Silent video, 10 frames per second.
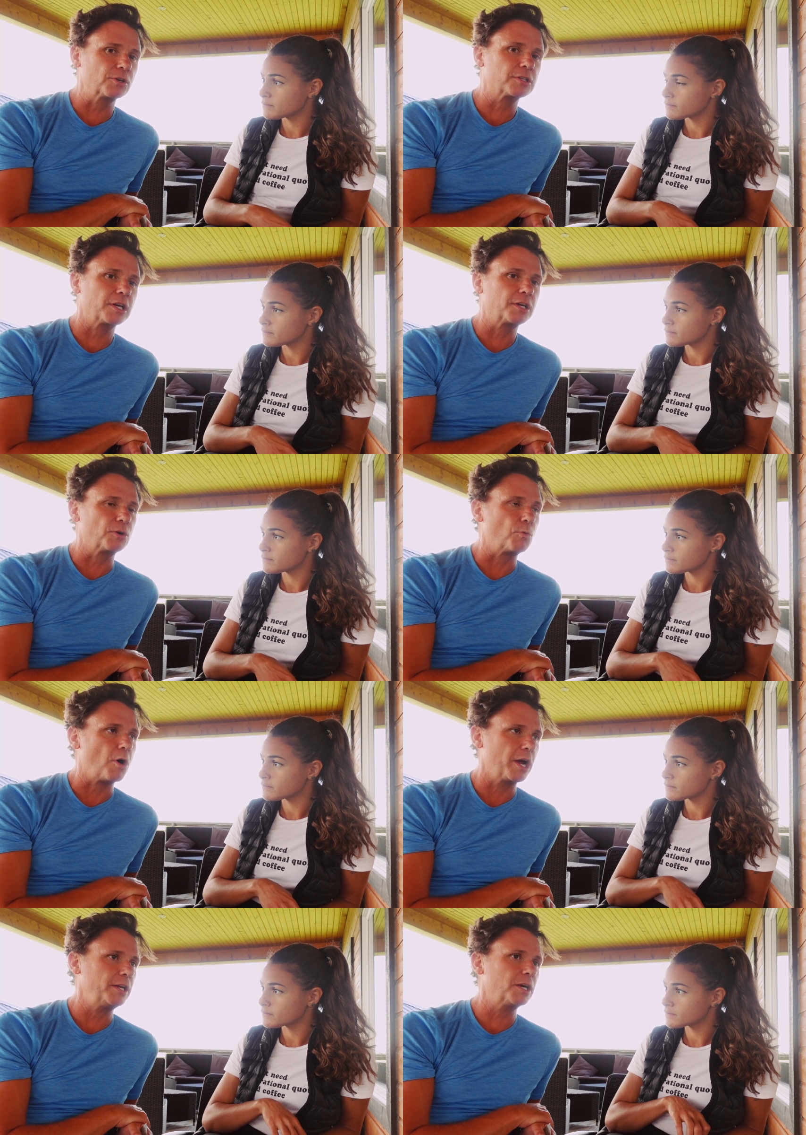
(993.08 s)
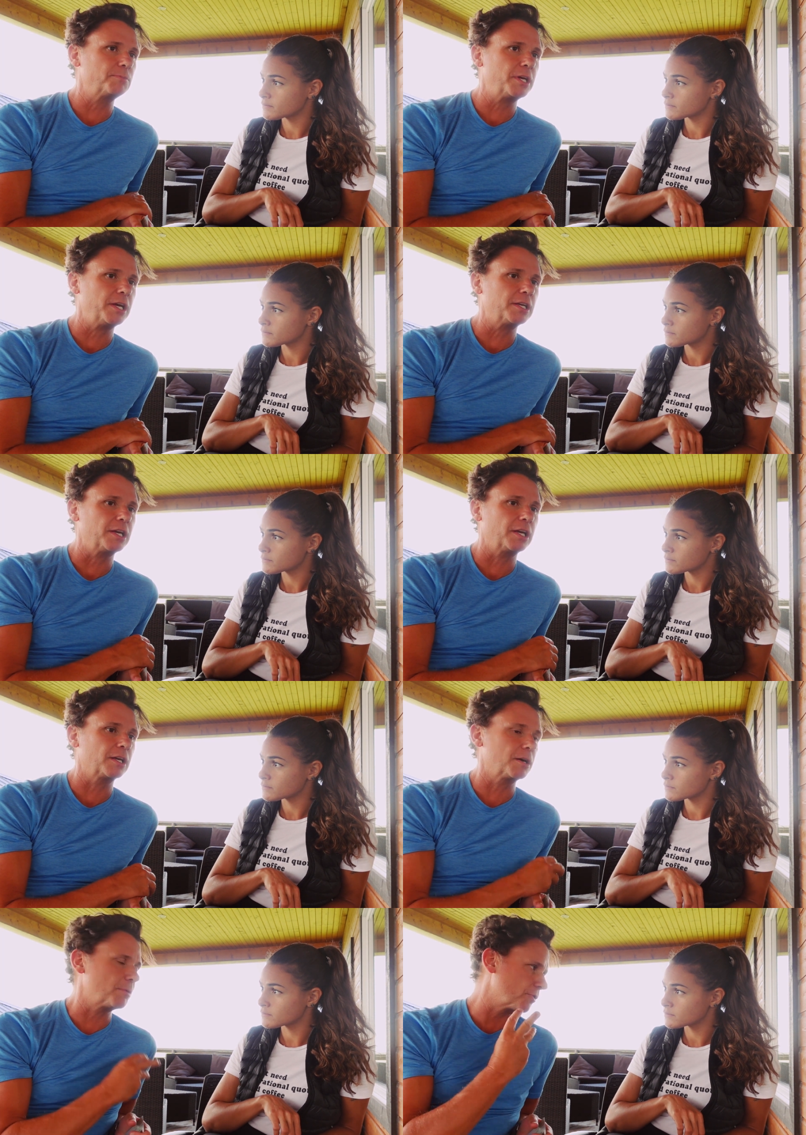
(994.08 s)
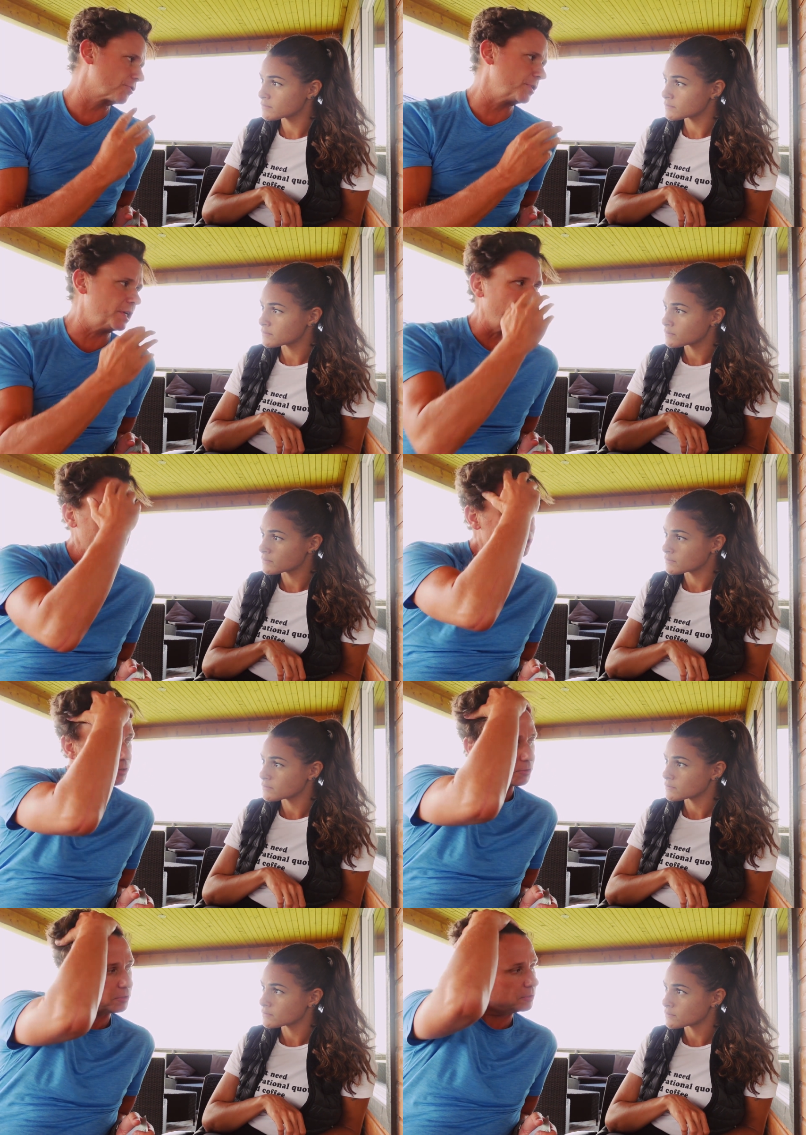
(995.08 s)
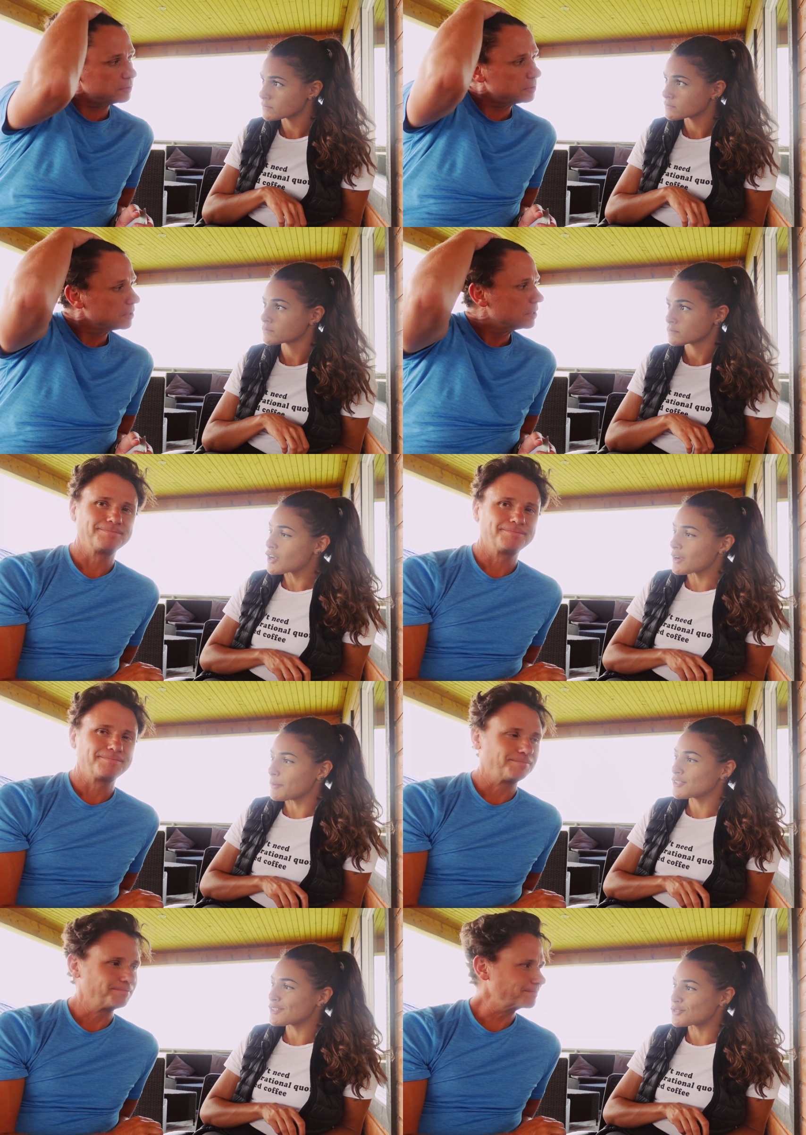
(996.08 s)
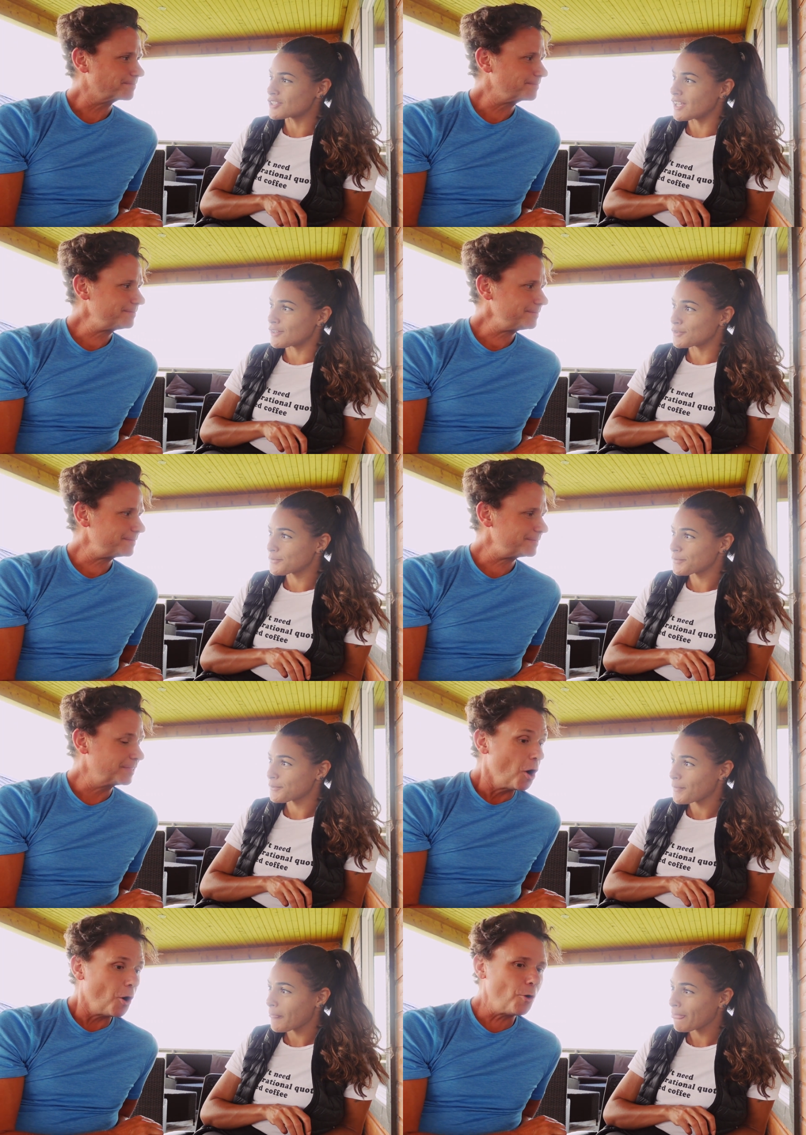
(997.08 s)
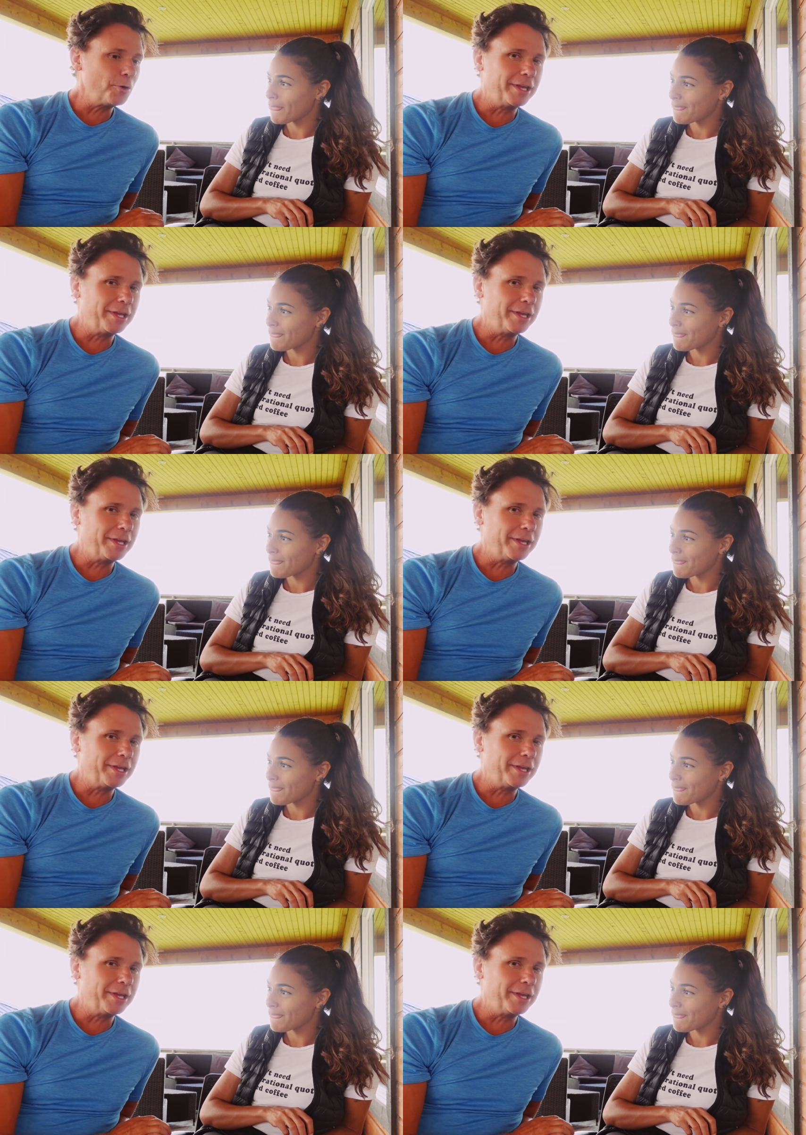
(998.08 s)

Speaker 1: looks like it'll wind up taking about three days total.
Speaker 2: Talk about the tornado. Oh